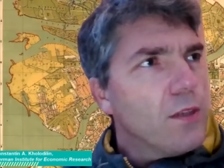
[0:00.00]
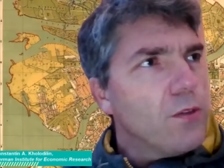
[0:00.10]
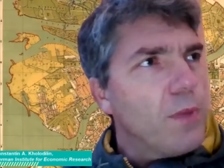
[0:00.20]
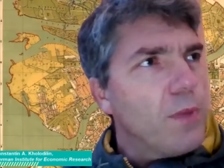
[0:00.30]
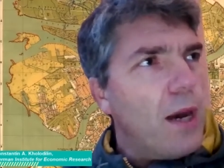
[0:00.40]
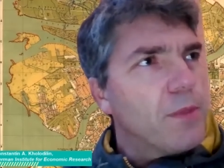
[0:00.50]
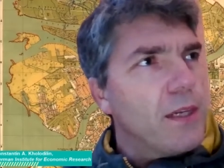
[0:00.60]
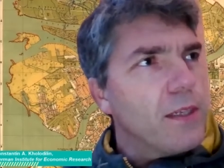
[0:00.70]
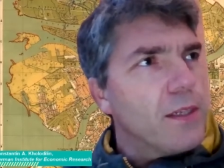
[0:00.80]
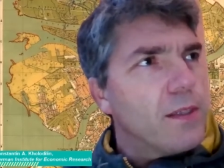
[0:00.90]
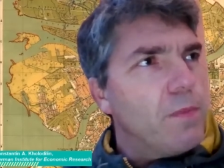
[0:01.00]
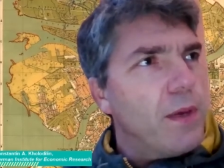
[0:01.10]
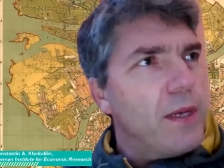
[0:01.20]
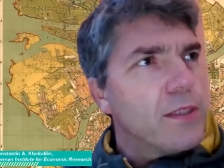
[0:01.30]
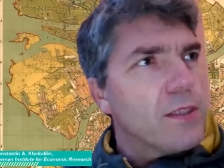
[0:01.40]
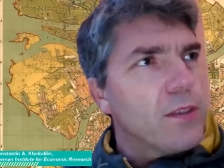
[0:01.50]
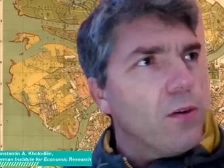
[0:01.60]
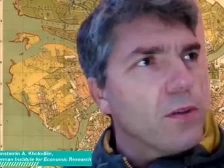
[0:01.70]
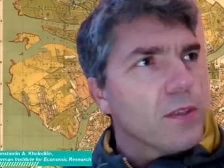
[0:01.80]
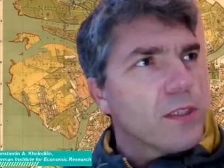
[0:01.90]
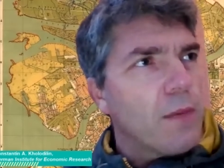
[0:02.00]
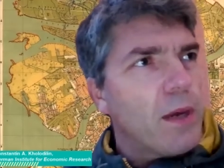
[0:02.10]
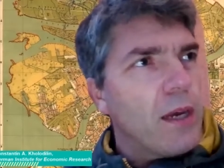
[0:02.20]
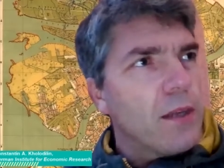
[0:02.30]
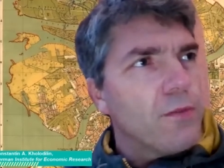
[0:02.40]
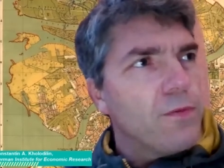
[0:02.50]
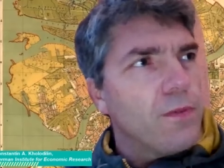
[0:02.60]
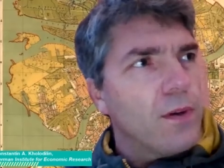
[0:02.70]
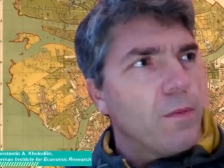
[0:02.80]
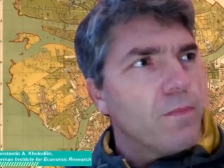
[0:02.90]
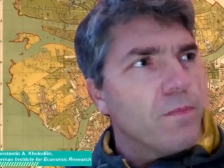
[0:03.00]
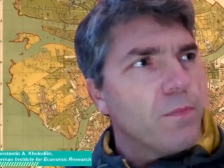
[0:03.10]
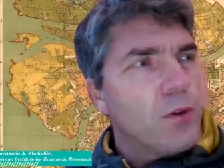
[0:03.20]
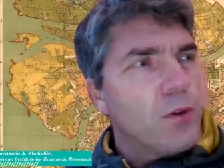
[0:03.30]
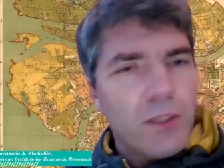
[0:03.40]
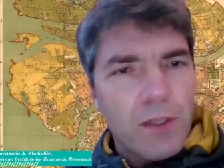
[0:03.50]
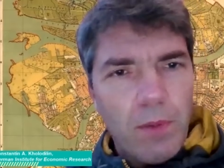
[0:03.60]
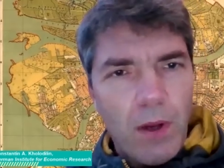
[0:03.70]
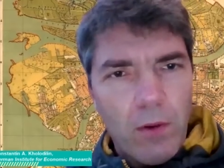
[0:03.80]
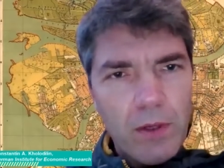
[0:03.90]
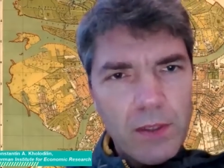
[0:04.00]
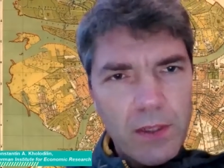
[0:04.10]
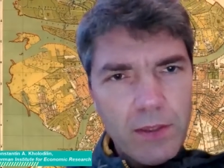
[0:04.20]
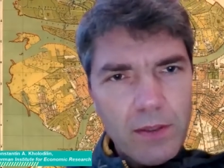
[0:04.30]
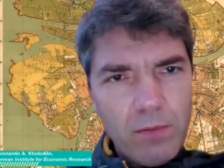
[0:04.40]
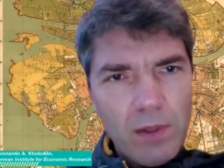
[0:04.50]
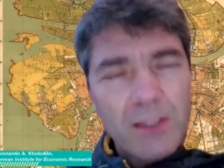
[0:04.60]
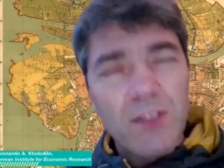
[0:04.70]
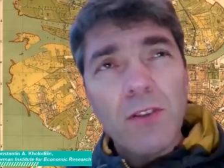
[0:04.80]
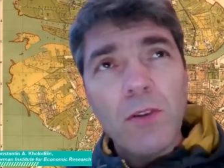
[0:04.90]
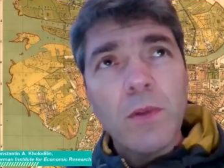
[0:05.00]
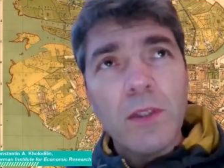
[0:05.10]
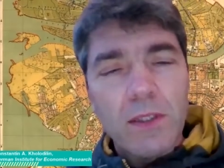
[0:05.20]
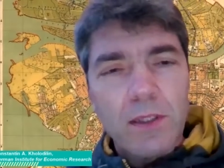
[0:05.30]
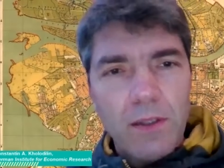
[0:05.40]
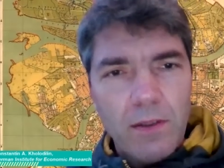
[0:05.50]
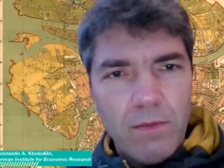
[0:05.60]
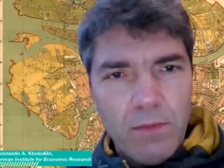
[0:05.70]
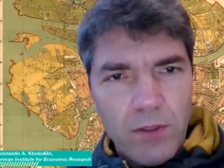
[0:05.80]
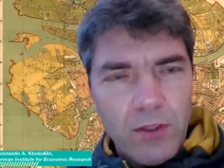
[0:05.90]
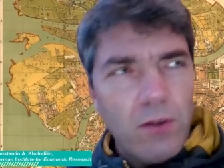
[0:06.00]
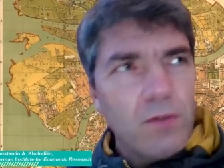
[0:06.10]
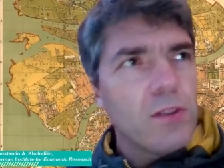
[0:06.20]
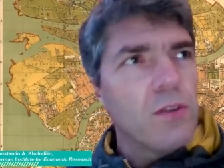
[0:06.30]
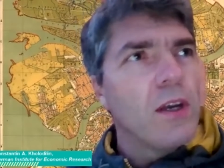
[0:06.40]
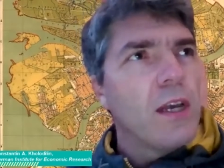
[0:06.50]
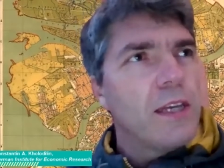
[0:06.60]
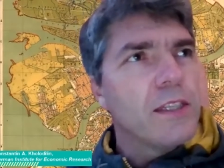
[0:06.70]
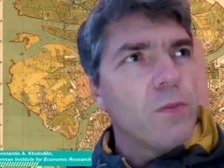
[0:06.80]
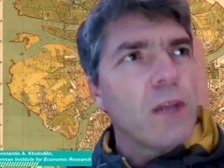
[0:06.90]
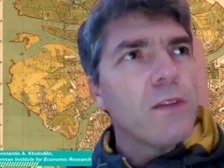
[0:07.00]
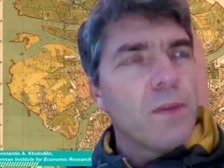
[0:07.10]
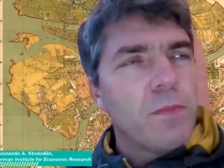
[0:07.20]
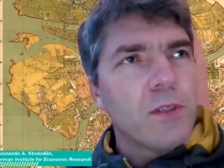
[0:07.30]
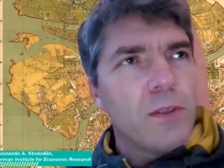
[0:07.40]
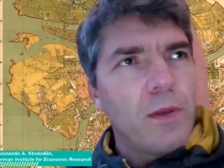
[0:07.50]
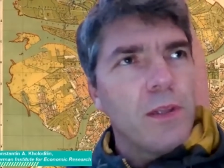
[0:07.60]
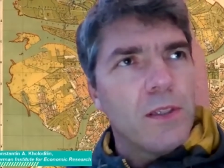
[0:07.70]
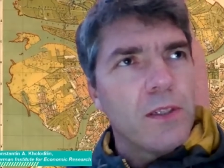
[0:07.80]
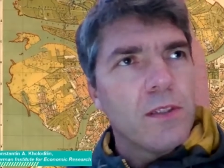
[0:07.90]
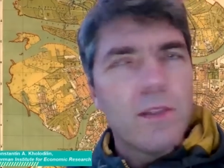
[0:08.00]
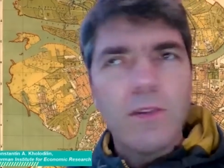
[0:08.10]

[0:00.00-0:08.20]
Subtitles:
be updated based on some kind of purchasing power index. Well, it's not always so it's one of the possibilities